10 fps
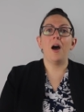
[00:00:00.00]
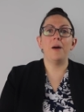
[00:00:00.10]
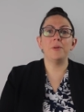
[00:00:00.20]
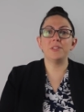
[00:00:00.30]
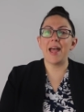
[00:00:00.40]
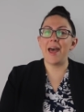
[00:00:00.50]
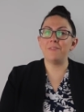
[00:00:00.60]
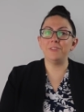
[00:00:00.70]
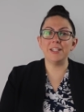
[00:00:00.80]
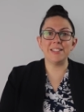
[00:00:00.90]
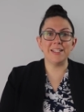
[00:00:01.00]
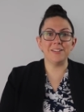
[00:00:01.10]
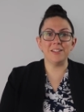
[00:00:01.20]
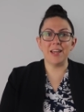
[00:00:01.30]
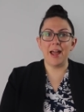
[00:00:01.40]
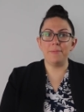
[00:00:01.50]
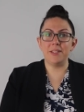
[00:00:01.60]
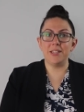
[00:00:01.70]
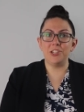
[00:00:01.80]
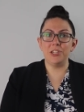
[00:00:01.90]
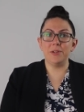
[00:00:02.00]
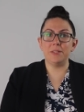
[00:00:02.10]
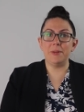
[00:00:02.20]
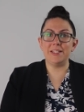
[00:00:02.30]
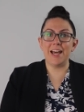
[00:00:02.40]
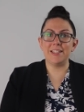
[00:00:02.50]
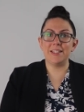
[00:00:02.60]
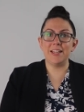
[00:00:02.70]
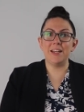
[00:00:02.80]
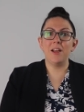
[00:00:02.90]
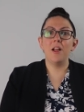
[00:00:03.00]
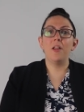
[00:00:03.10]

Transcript: Almost every single time this issue has been tested,